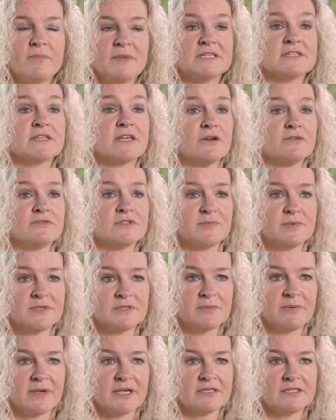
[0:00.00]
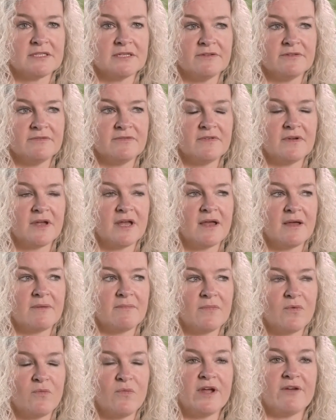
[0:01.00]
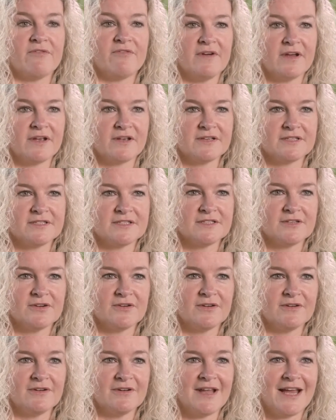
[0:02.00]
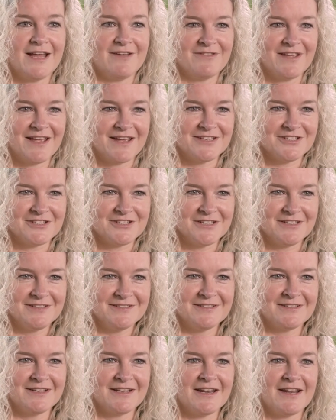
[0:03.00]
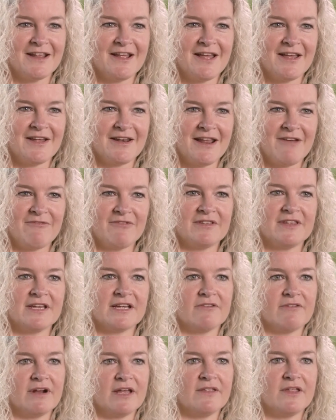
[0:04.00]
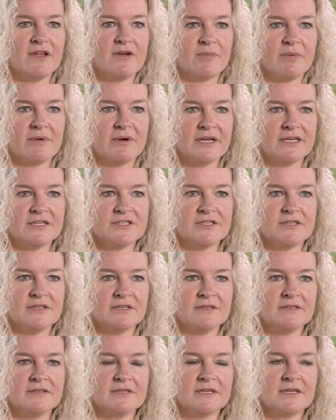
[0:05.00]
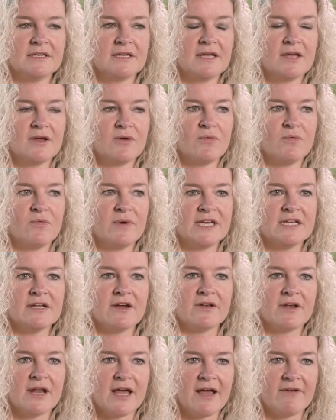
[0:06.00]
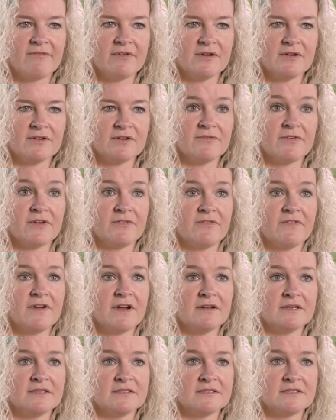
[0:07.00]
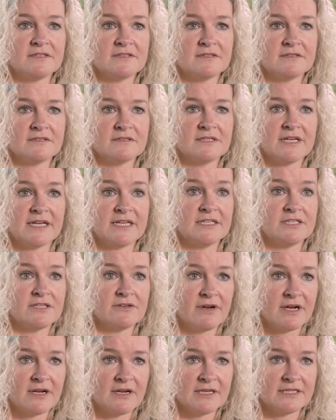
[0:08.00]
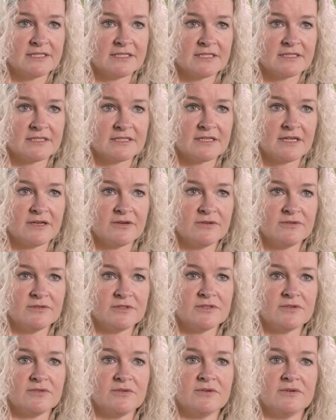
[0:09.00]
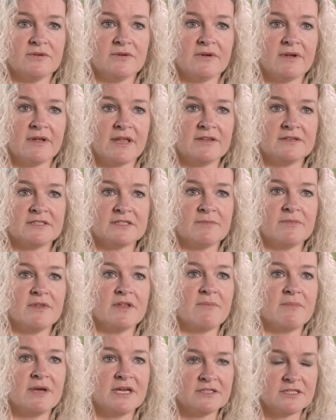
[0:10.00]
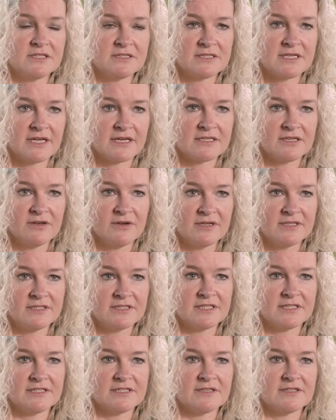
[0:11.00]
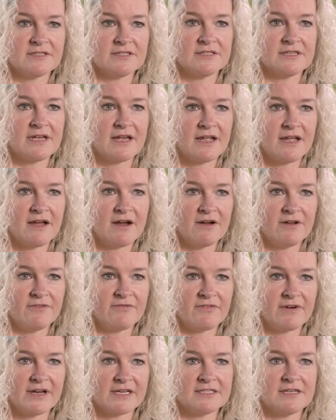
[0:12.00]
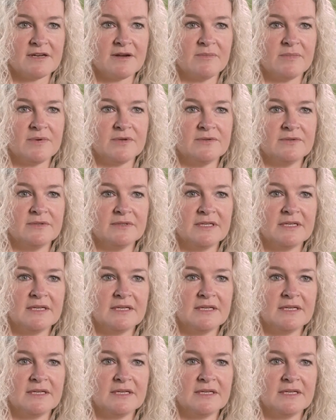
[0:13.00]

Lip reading: a skills perspective, we're focused on aviation and everything around the operation. We don't have a lot of advanced data analytics skills or in some of the emerging technologies such as AI, for example.